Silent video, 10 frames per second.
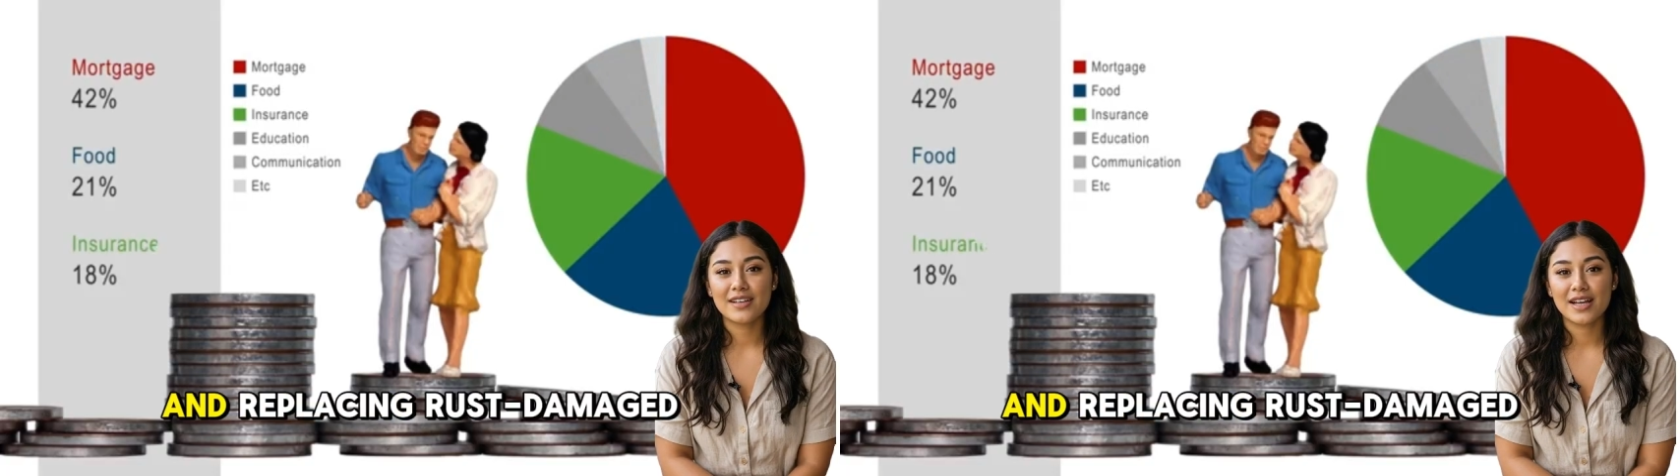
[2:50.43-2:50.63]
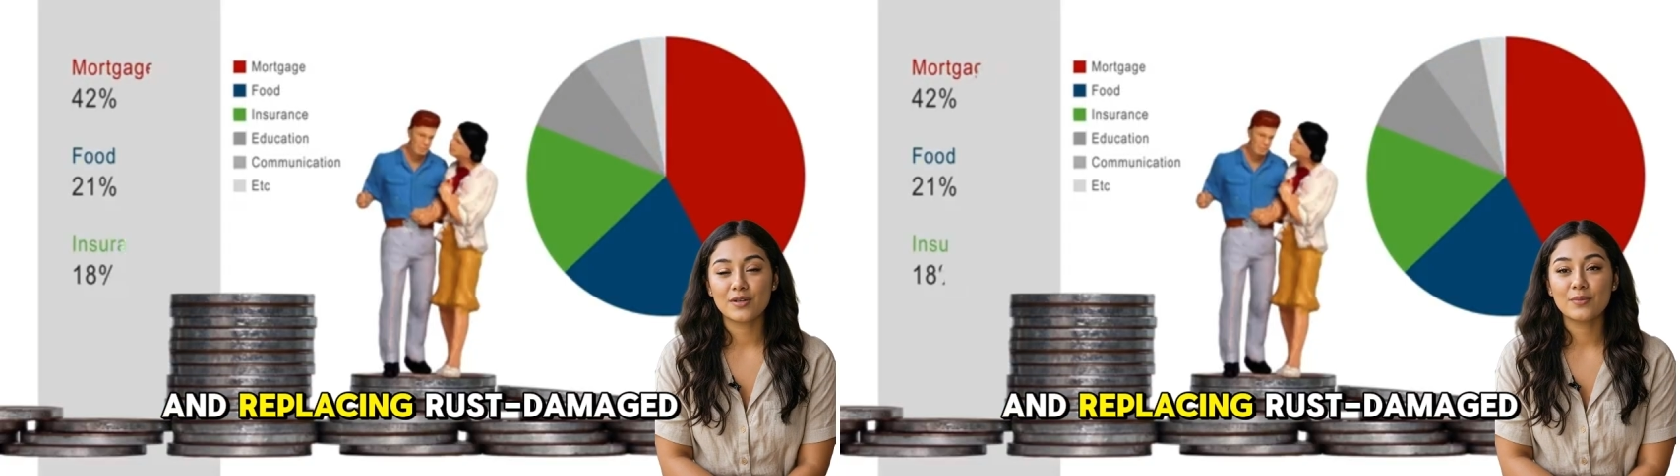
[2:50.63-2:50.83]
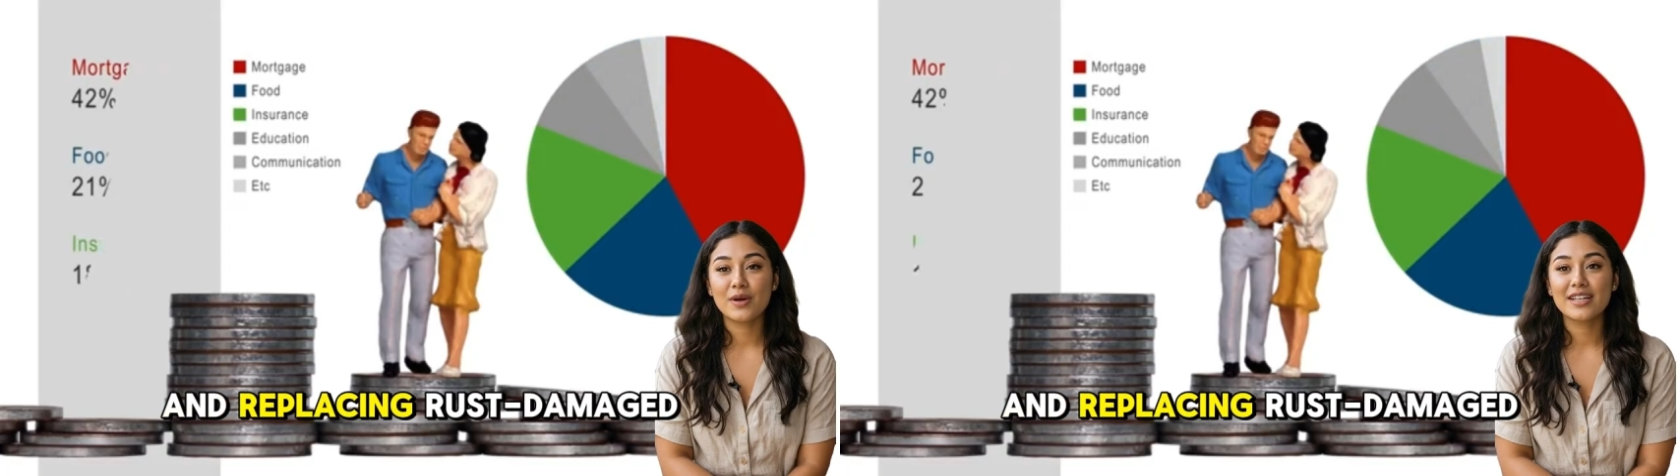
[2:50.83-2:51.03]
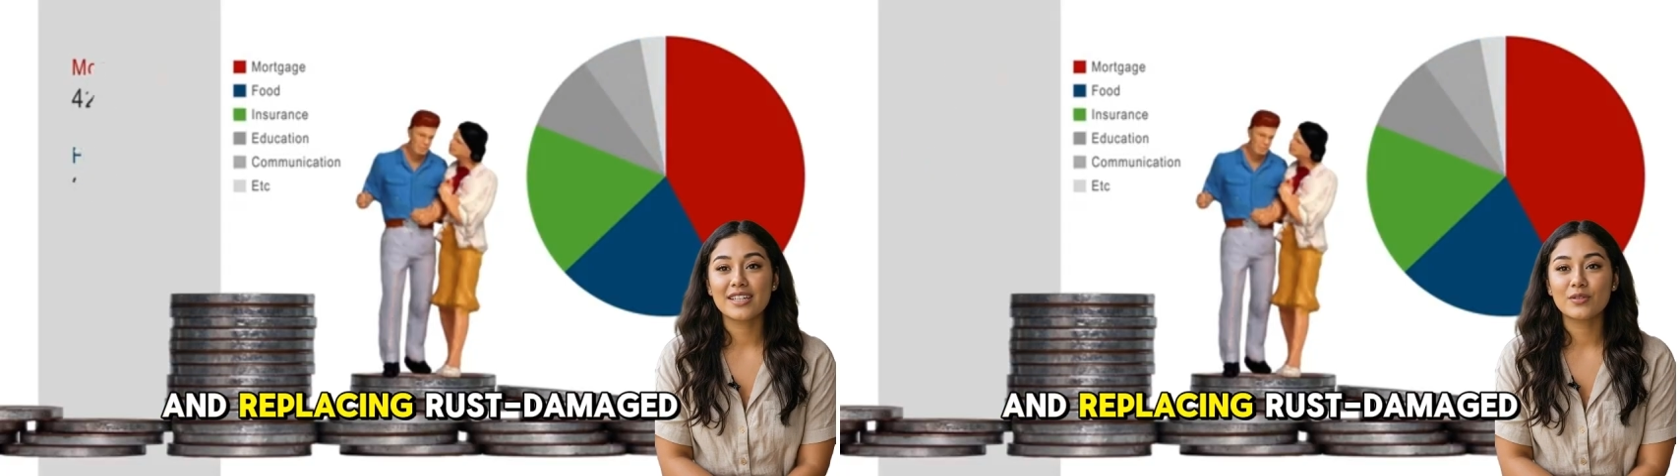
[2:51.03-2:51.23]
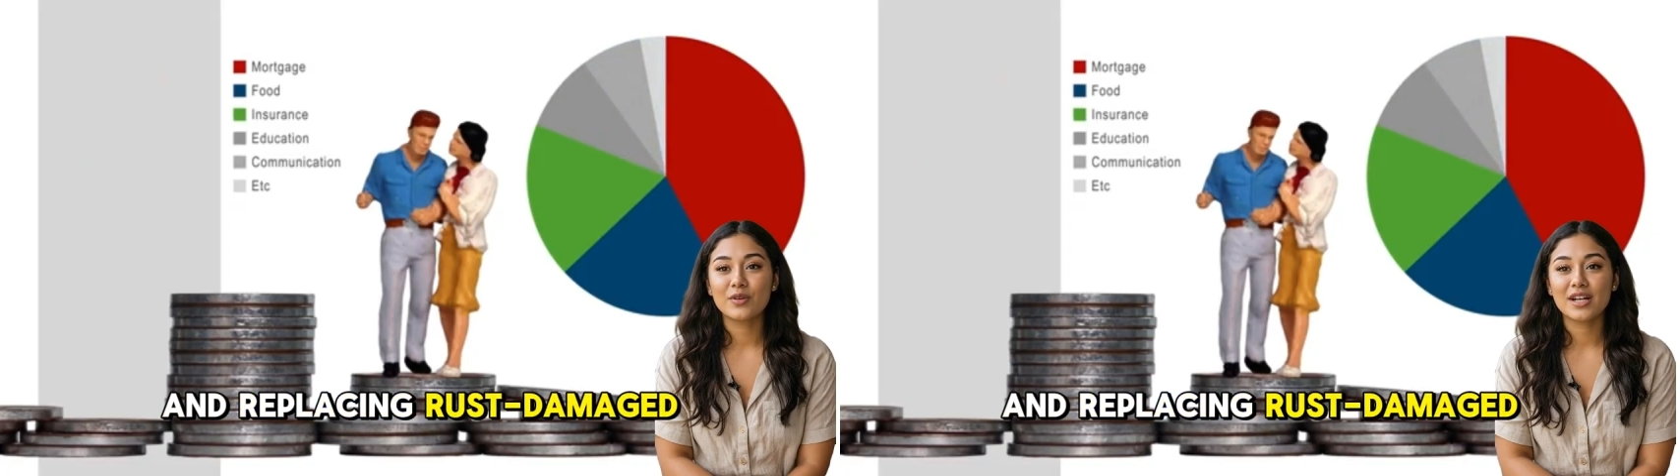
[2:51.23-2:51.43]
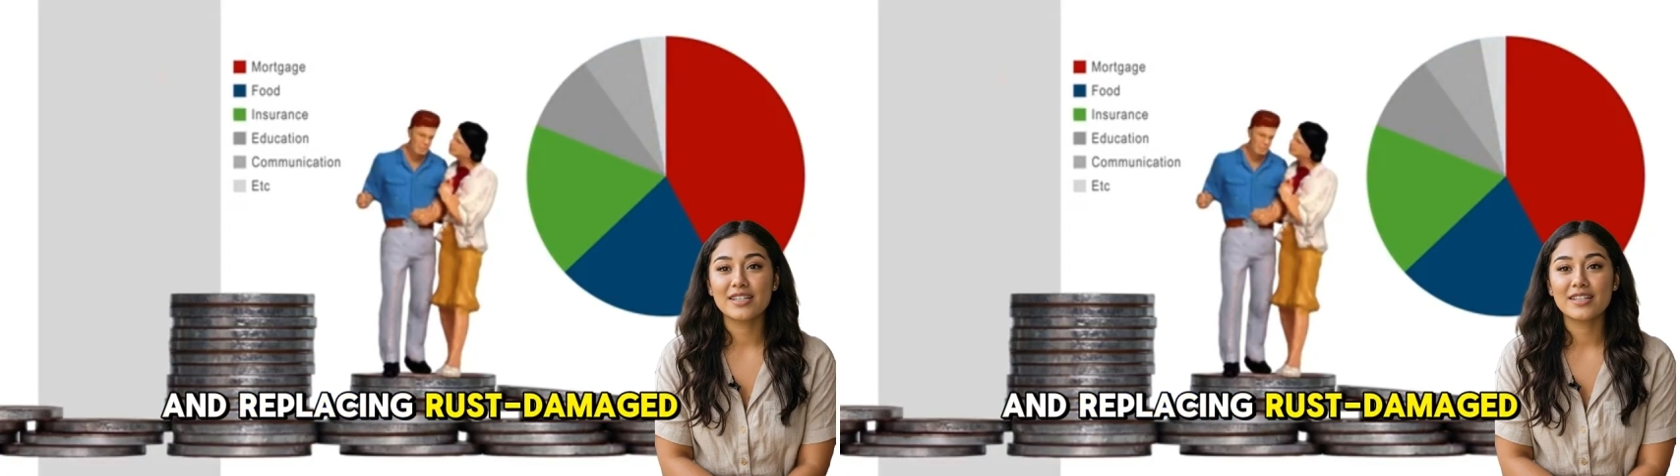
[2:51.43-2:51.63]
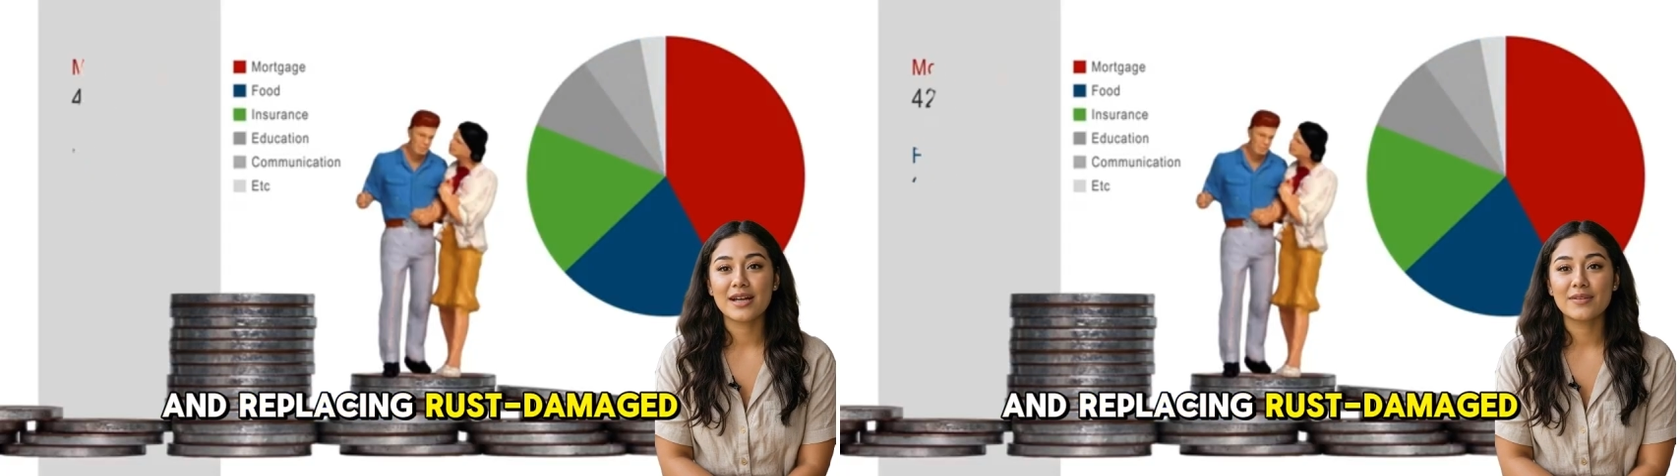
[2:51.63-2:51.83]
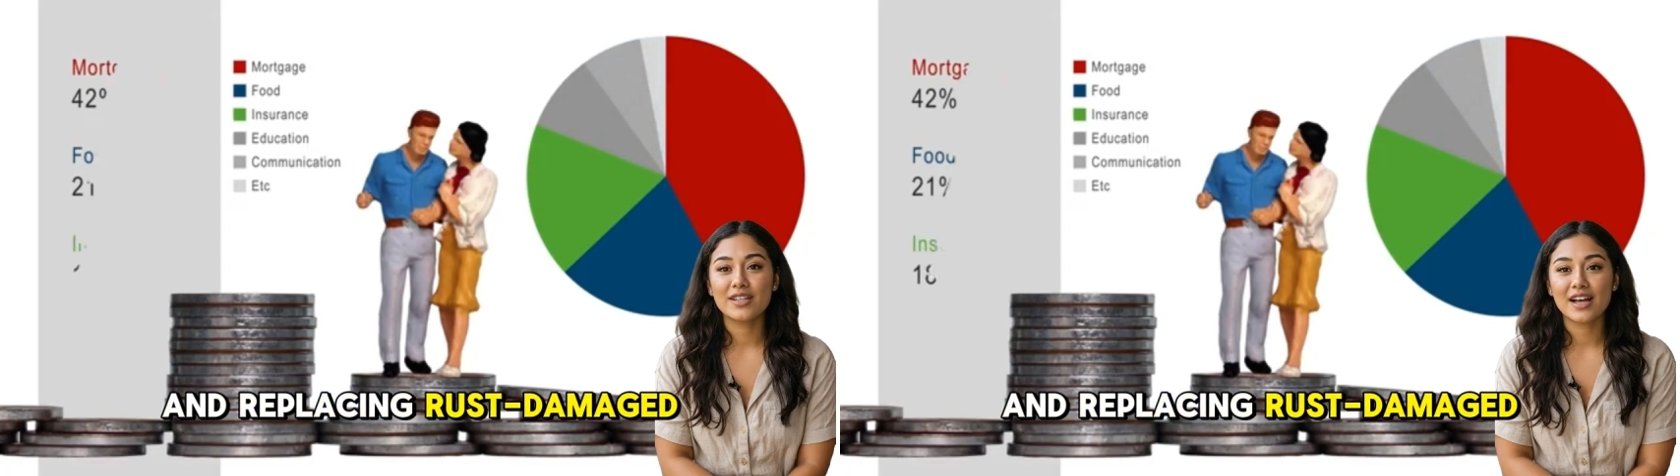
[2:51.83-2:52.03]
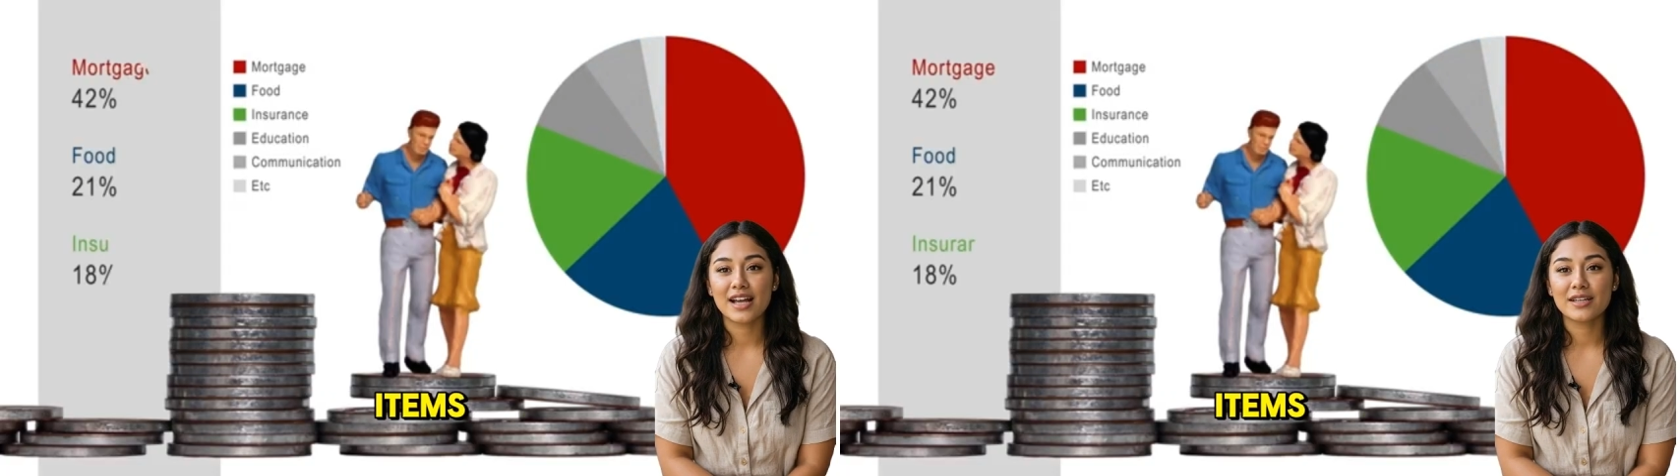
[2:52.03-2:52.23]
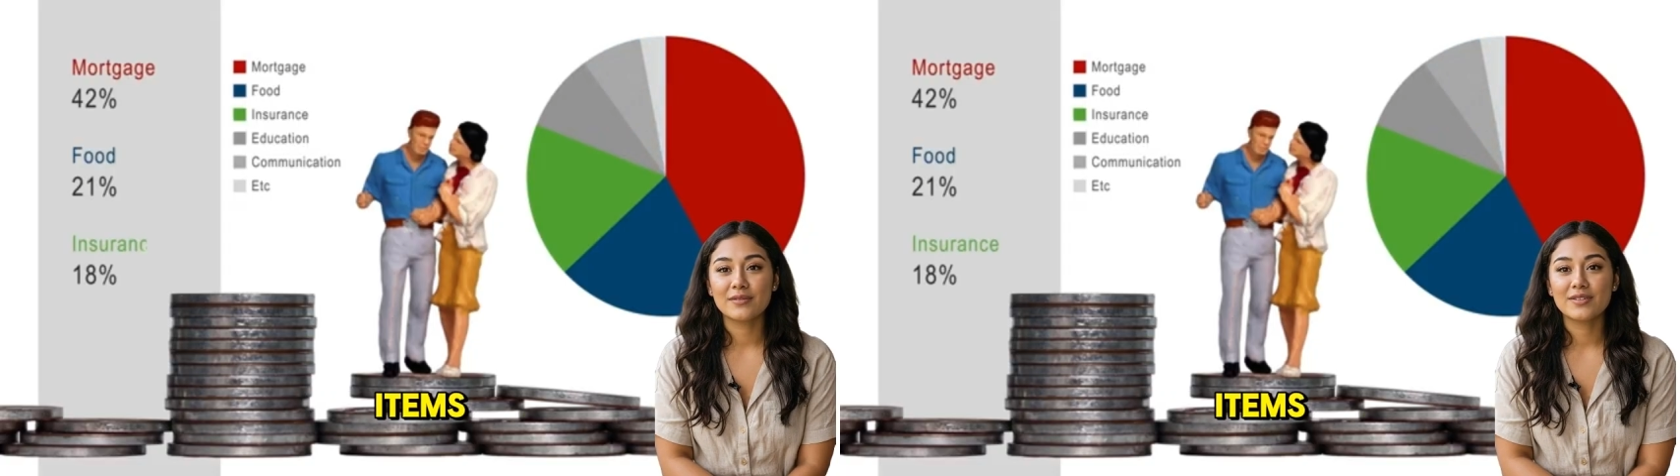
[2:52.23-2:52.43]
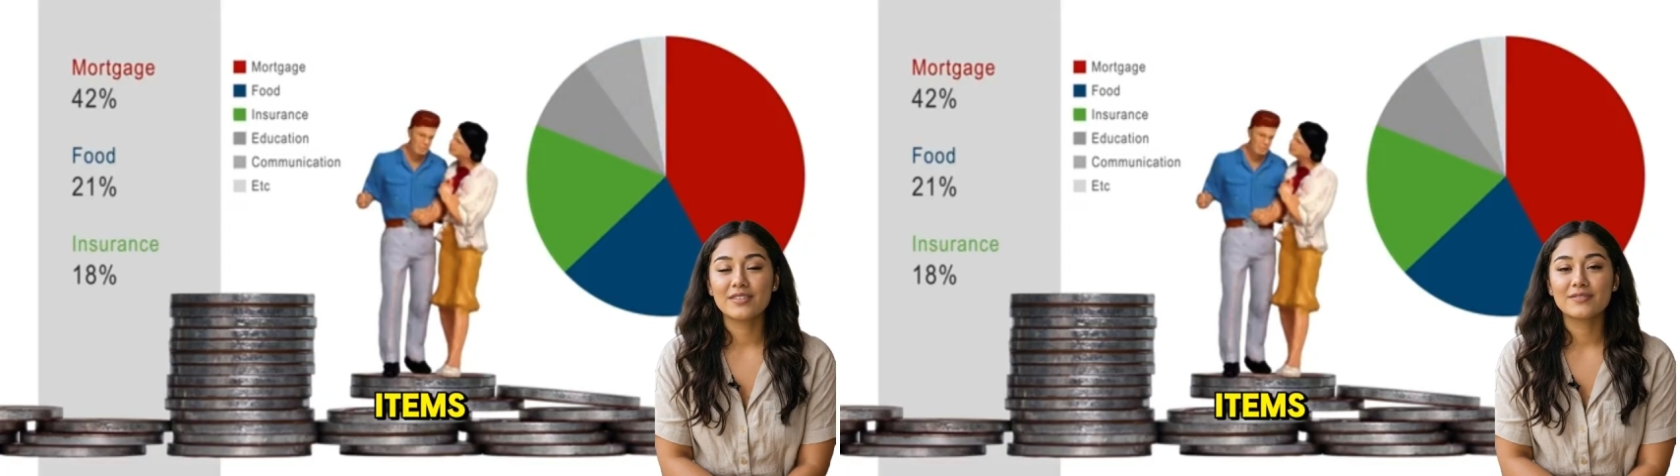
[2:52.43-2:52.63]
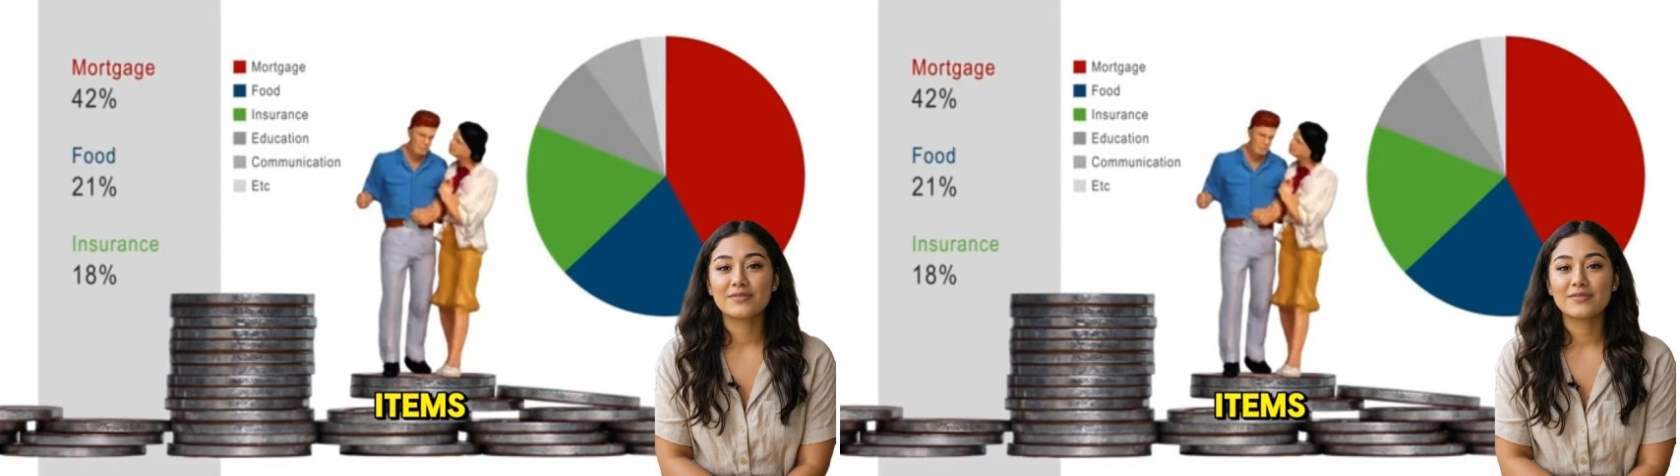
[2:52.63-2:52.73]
and replacing rust-damaged items.